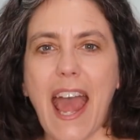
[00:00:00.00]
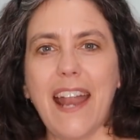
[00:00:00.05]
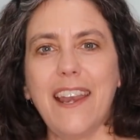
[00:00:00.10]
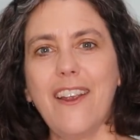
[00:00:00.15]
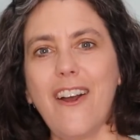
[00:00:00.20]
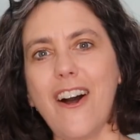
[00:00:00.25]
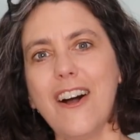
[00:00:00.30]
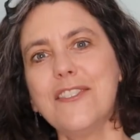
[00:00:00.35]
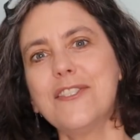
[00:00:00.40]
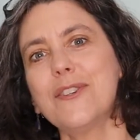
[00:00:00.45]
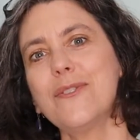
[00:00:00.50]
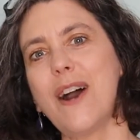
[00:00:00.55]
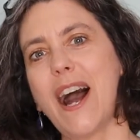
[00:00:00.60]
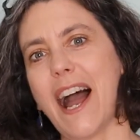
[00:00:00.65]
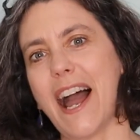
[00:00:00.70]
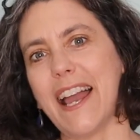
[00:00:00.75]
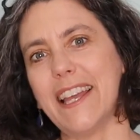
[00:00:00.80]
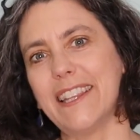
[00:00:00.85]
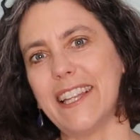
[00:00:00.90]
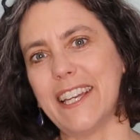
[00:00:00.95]
And it also
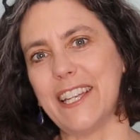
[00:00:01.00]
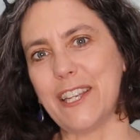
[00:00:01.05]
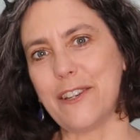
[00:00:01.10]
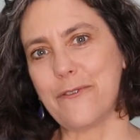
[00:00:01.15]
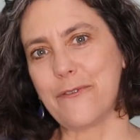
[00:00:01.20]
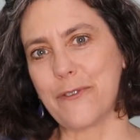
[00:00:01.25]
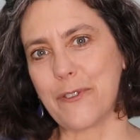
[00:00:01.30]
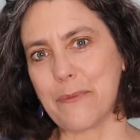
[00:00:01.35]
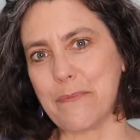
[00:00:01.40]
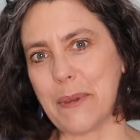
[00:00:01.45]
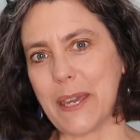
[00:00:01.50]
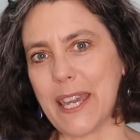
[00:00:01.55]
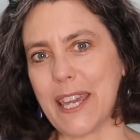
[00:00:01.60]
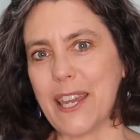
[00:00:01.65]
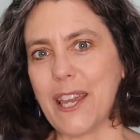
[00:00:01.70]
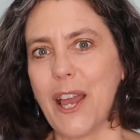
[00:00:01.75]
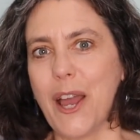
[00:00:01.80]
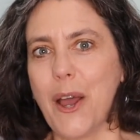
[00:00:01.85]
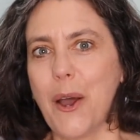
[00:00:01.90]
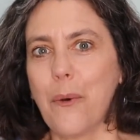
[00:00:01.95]
highlighted for
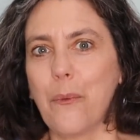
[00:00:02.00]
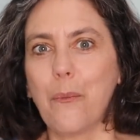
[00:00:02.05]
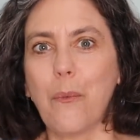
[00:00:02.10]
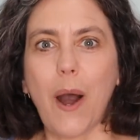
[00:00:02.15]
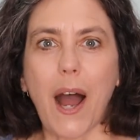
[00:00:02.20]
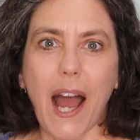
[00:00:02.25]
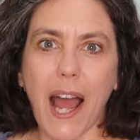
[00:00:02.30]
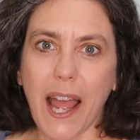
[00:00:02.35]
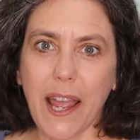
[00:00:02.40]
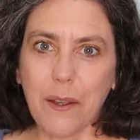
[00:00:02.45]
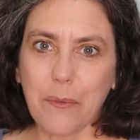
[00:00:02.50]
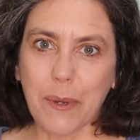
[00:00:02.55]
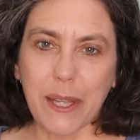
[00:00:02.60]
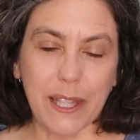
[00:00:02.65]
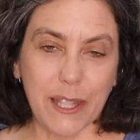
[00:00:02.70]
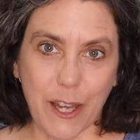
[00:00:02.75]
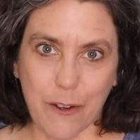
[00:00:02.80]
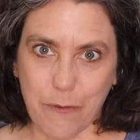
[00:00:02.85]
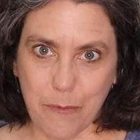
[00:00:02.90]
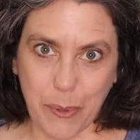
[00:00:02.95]
me why we
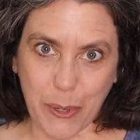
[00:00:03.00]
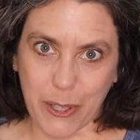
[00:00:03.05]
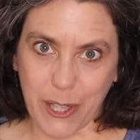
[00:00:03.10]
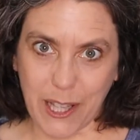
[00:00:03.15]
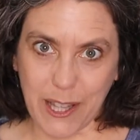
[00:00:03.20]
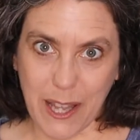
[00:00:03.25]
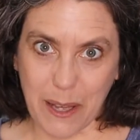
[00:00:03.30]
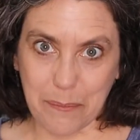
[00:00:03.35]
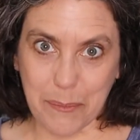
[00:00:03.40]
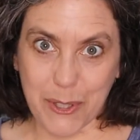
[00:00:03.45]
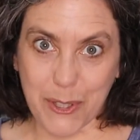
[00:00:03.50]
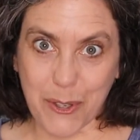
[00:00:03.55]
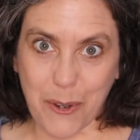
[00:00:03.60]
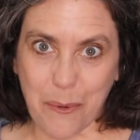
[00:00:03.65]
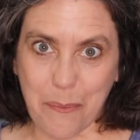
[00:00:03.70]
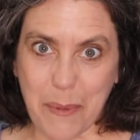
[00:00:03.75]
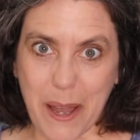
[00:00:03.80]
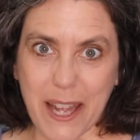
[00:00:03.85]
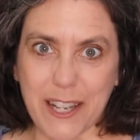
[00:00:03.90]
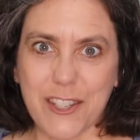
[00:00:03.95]
love book clubs
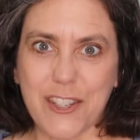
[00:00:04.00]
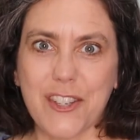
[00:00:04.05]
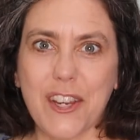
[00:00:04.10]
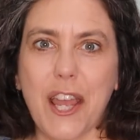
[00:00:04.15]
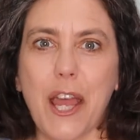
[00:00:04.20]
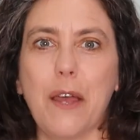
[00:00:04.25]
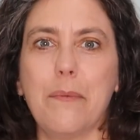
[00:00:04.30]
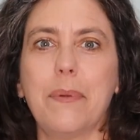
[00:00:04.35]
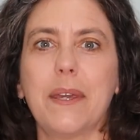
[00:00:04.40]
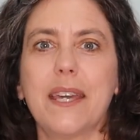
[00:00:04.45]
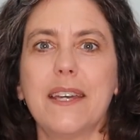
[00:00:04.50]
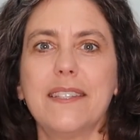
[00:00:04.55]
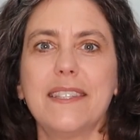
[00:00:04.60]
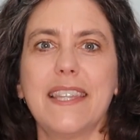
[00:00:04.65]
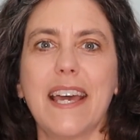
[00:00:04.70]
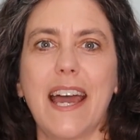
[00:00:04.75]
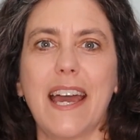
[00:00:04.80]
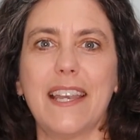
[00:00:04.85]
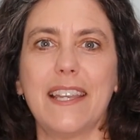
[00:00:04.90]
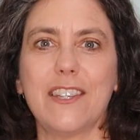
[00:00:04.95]
so much, because
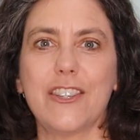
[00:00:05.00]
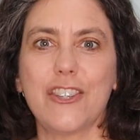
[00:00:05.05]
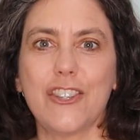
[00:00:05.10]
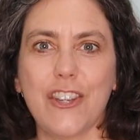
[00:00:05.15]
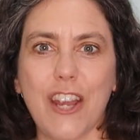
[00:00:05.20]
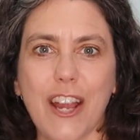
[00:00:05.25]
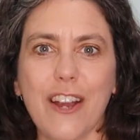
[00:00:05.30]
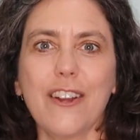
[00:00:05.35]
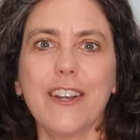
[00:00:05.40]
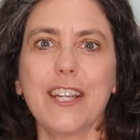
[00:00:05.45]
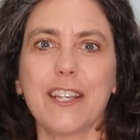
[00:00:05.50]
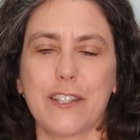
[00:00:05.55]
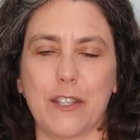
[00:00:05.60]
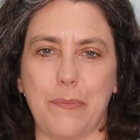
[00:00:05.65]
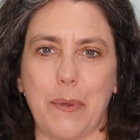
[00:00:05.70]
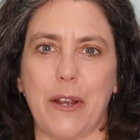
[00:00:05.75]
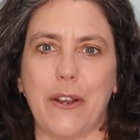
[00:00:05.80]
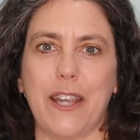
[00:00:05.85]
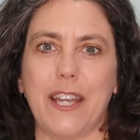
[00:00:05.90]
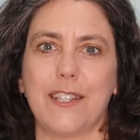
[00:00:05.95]
that shared
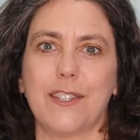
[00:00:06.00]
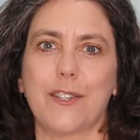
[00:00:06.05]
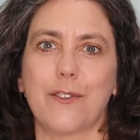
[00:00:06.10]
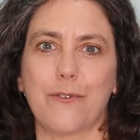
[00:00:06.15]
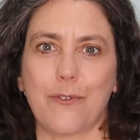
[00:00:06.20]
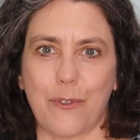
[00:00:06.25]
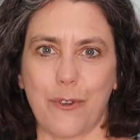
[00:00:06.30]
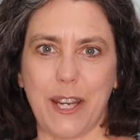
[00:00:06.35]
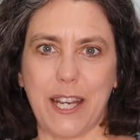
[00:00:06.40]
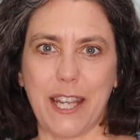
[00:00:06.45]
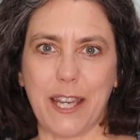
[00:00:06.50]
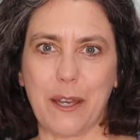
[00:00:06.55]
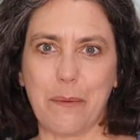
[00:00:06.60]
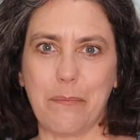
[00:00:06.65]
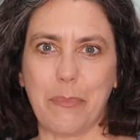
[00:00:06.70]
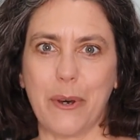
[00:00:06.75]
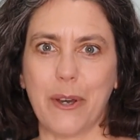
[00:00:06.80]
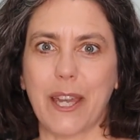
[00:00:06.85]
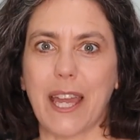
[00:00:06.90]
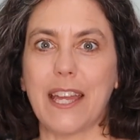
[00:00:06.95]
experience of reading a
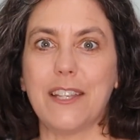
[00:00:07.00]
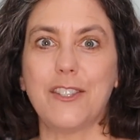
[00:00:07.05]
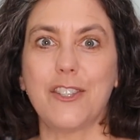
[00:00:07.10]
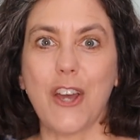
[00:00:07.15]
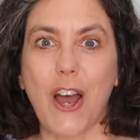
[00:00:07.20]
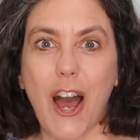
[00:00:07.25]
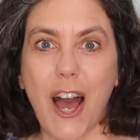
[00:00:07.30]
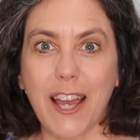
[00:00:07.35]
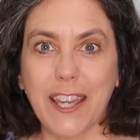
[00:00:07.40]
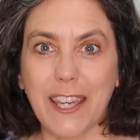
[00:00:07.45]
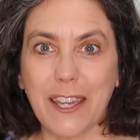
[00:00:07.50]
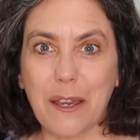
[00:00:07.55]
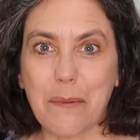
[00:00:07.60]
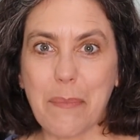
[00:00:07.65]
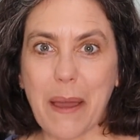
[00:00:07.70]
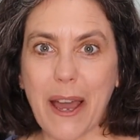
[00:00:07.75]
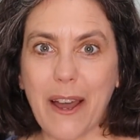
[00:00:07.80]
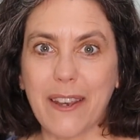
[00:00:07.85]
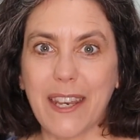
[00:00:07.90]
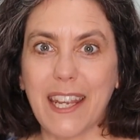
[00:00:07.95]
book and talking
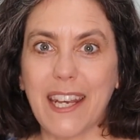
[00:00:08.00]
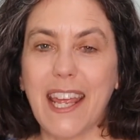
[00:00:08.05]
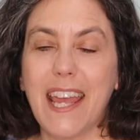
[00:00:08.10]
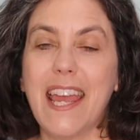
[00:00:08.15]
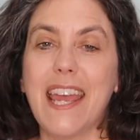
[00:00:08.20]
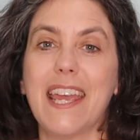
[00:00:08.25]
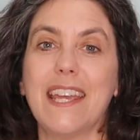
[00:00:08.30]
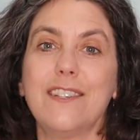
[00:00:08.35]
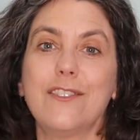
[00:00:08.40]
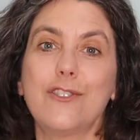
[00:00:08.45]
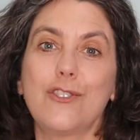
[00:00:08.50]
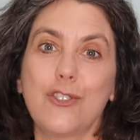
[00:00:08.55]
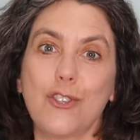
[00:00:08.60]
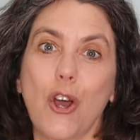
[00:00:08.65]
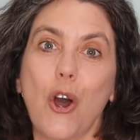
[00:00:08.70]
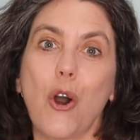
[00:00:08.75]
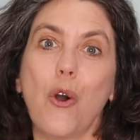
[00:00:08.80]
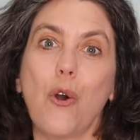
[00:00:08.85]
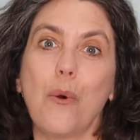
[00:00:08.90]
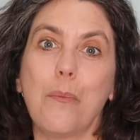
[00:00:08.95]
about it is
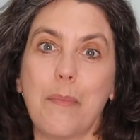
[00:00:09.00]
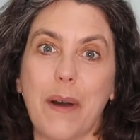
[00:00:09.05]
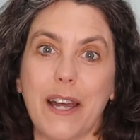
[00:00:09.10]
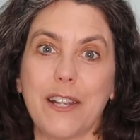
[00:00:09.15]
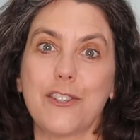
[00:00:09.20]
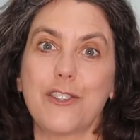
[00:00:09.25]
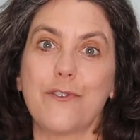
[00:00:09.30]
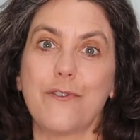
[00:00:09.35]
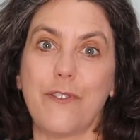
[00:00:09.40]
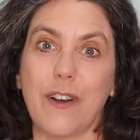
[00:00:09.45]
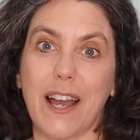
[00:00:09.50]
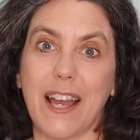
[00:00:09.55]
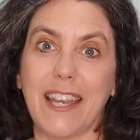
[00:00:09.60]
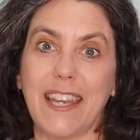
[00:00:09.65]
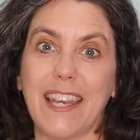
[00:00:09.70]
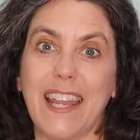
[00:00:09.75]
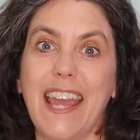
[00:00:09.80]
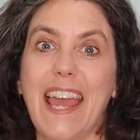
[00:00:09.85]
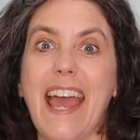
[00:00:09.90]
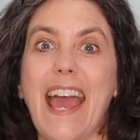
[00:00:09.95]
so much
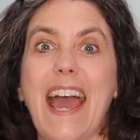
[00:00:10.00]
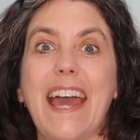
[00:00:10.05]
fun.